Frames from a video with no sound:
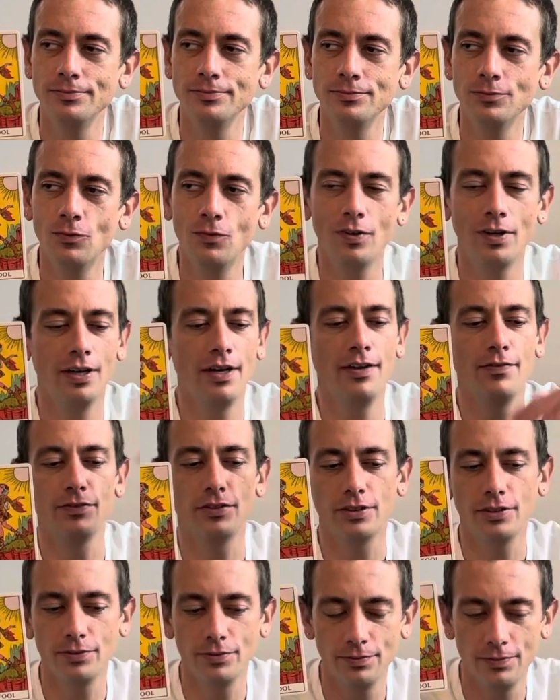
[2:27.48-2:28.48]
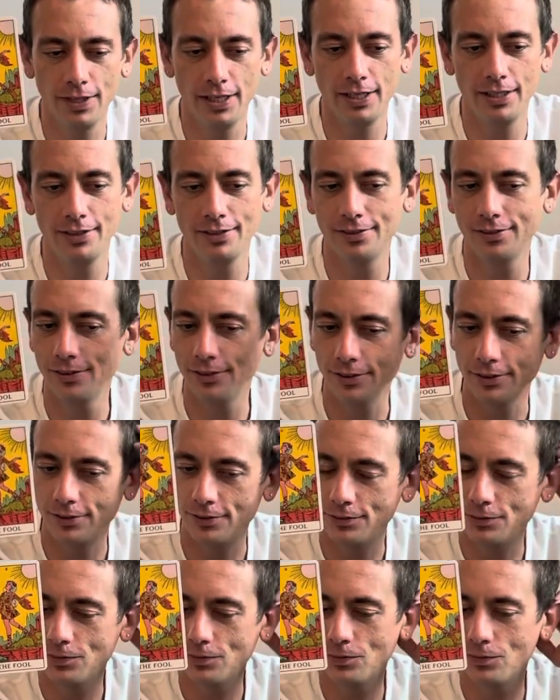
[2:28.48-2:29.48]
whatever, right?
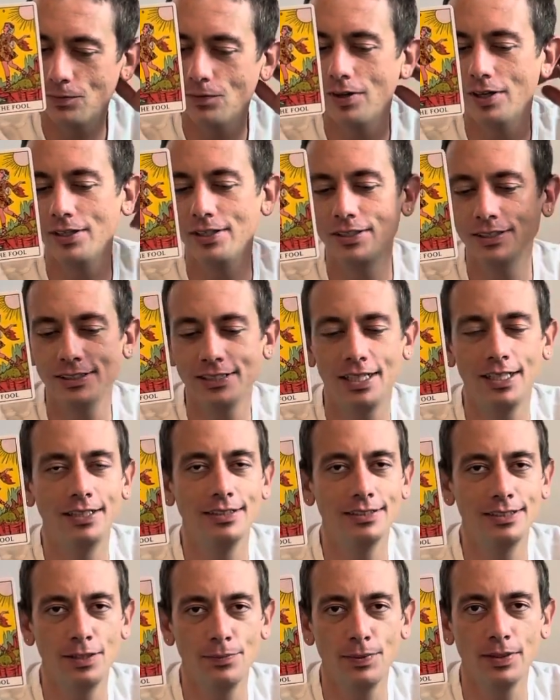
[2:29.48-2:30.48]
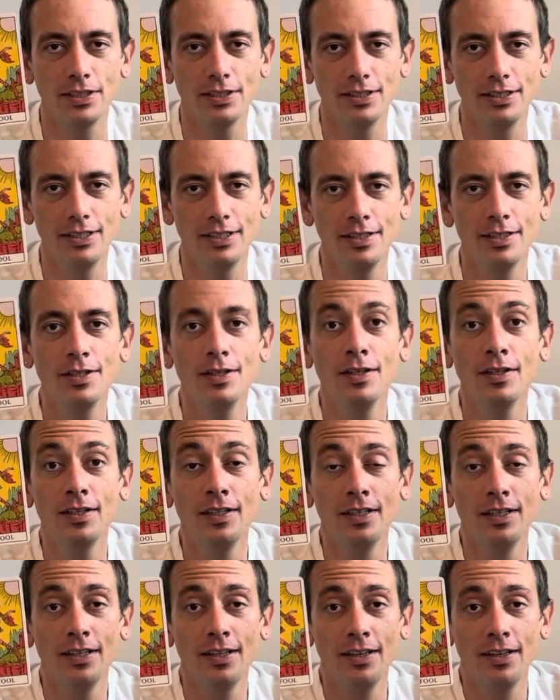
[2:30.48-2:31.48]
Or 1 to 10 typically.
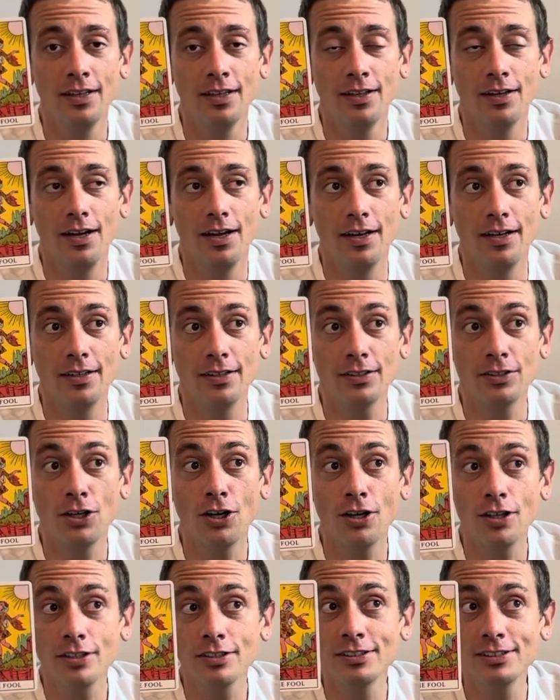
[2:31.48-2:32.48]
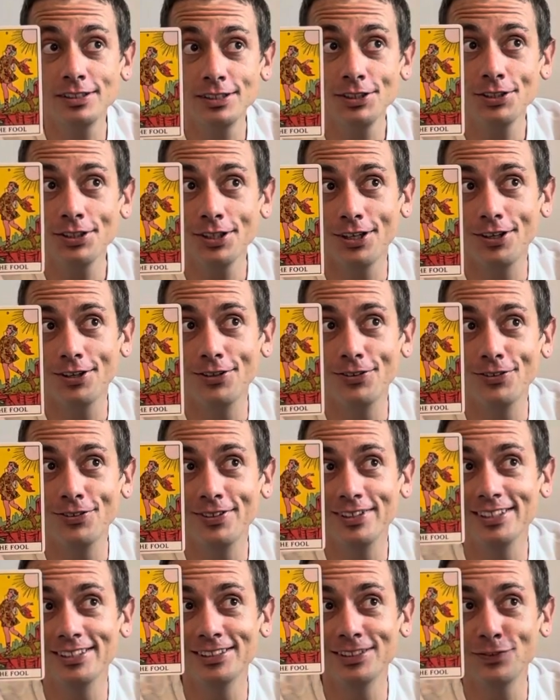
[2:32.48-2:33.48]
Card 0
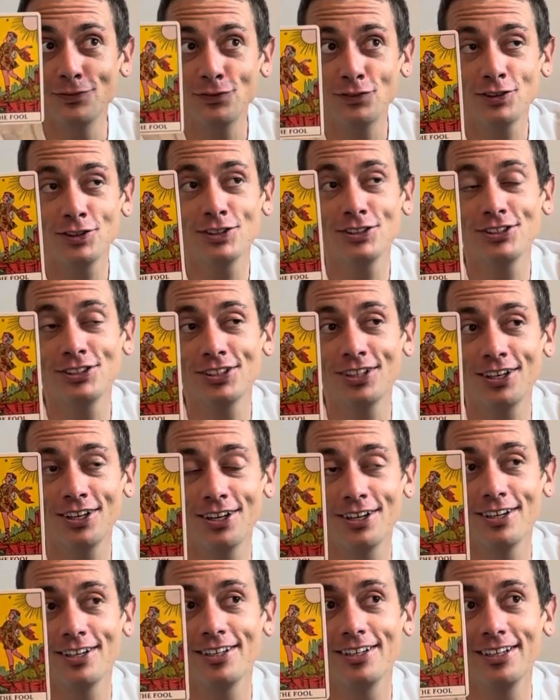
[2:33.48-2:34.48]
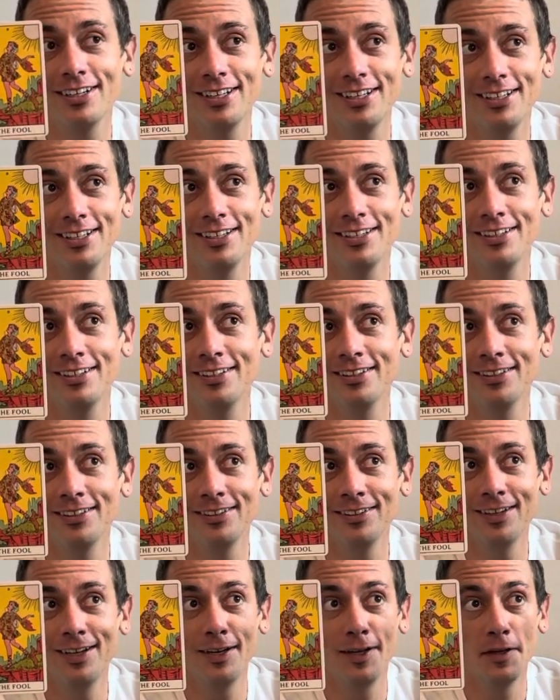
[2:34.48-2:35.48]
is the first card in
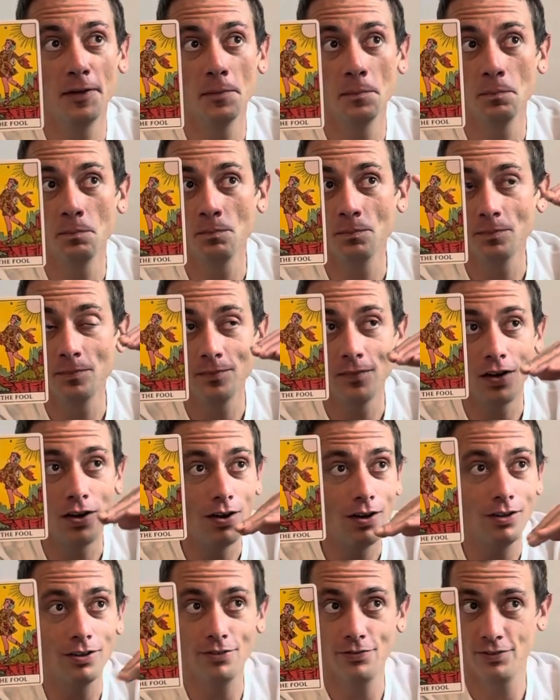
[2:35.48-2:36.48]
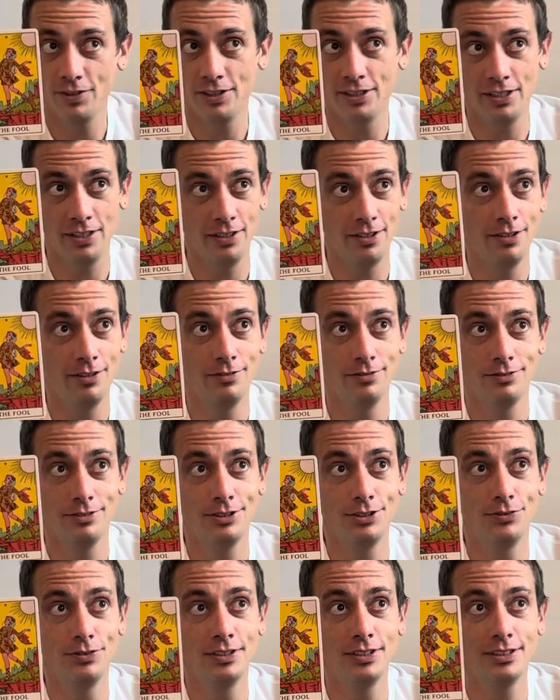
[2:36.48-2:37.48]
all of the tarot.
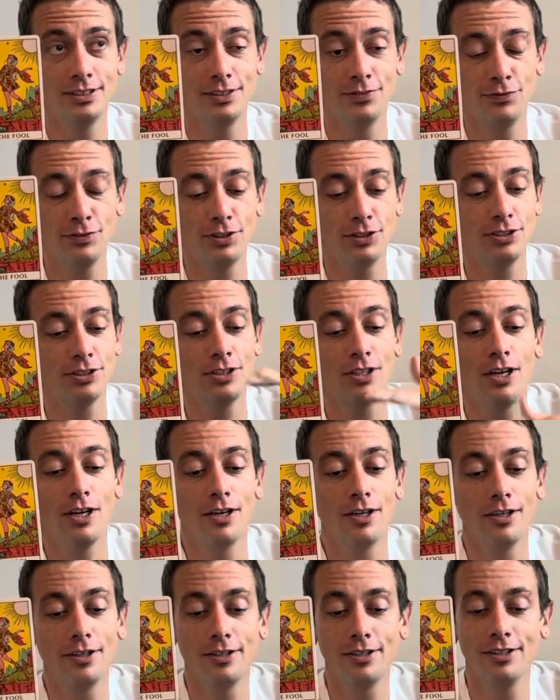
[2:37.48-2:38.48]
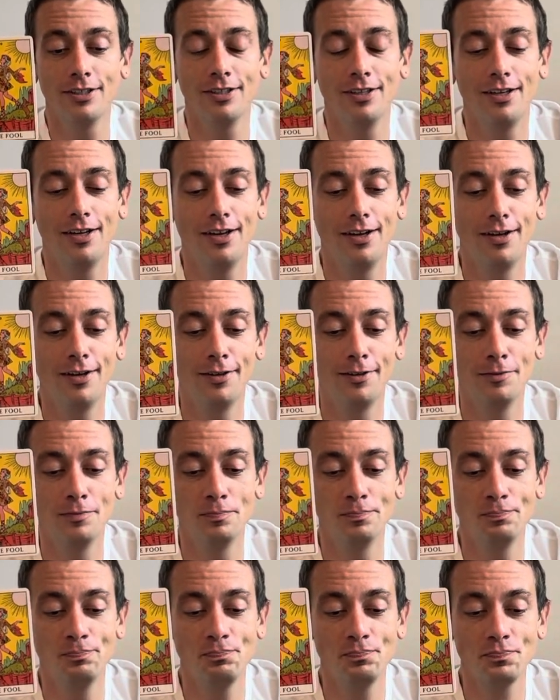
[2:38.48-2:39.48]
So it's the first card, and